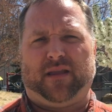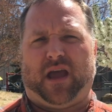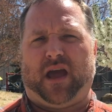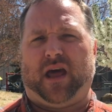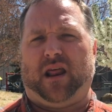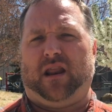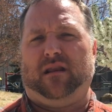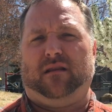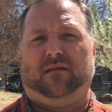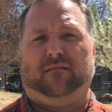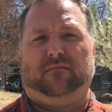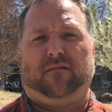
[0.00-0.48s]

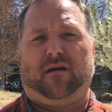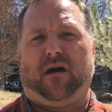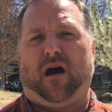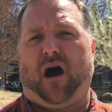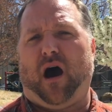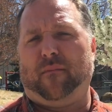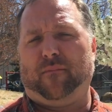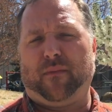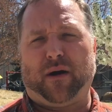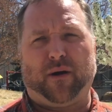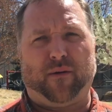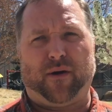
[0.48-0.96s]
and
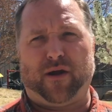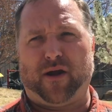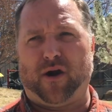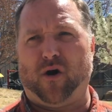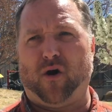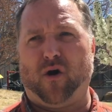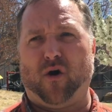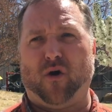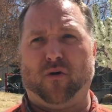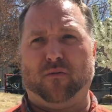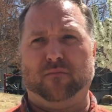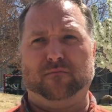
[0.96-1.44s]
on my way
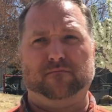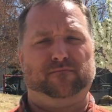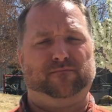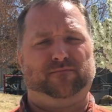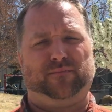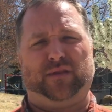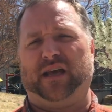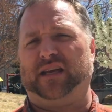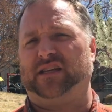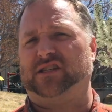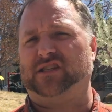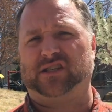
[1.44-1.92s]

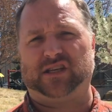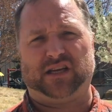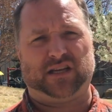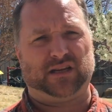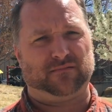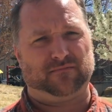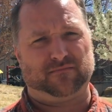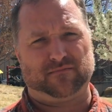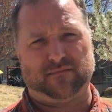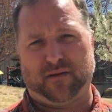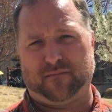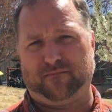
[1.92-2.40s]
home, less
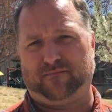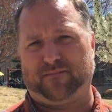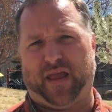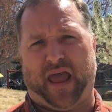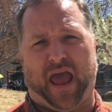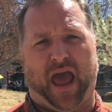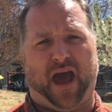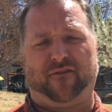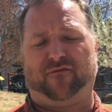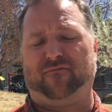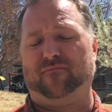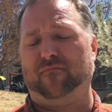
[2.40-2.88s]
than
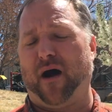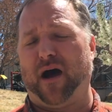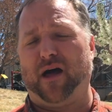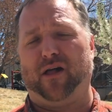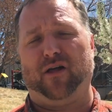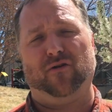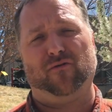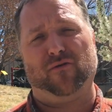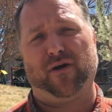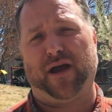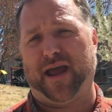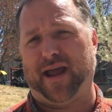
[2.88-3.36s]
half
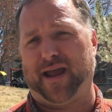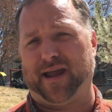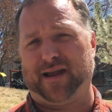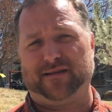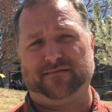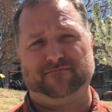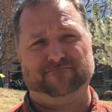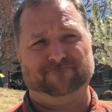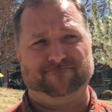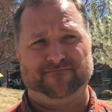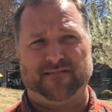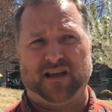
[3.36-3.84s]
mile
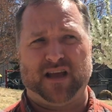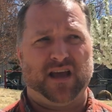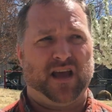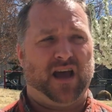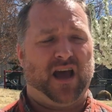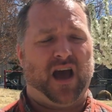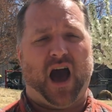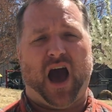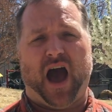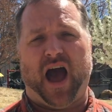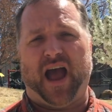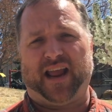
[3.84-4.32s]
away,
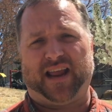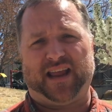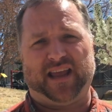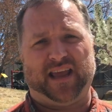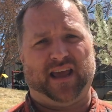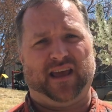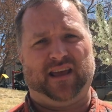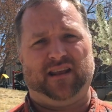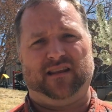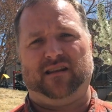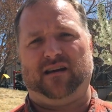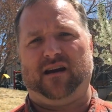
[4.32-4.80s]
I
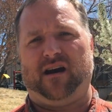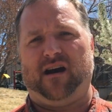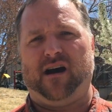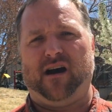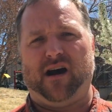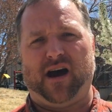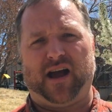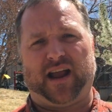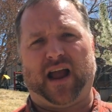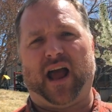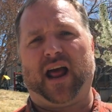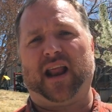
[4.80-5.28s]
get
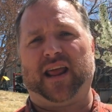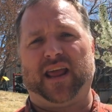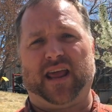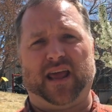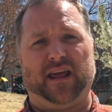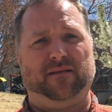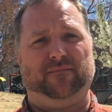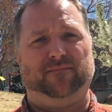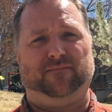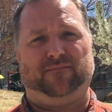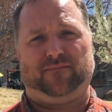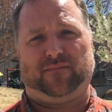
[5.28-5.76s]
uh, I got
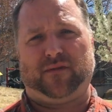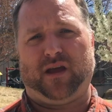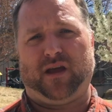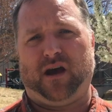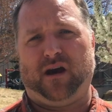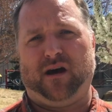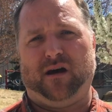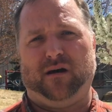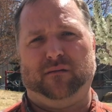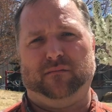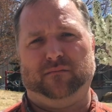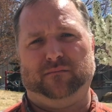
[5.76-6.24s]
hit
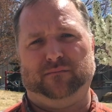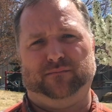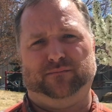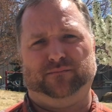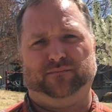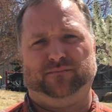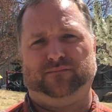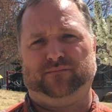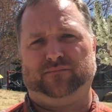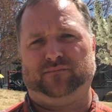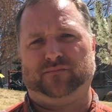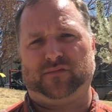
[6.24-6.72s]

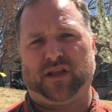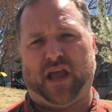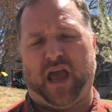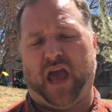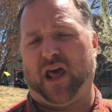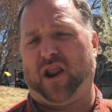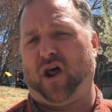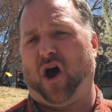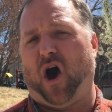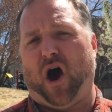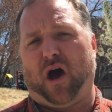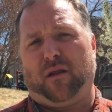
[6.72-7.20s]
um,
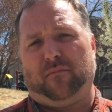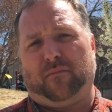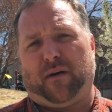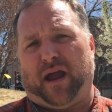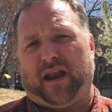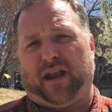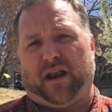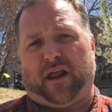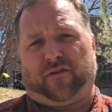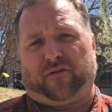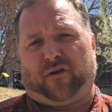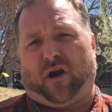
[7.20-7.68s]
head on
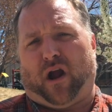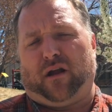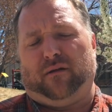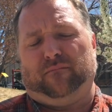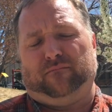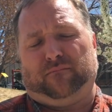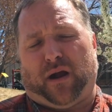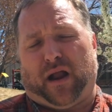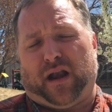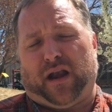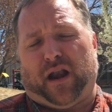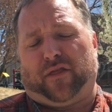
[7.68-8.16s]
by another
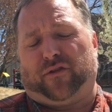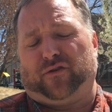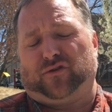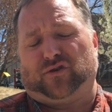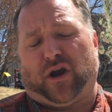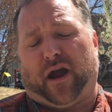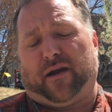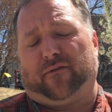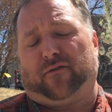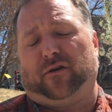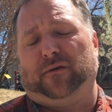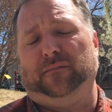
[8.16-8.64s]
by another
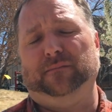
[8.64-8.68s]
driver.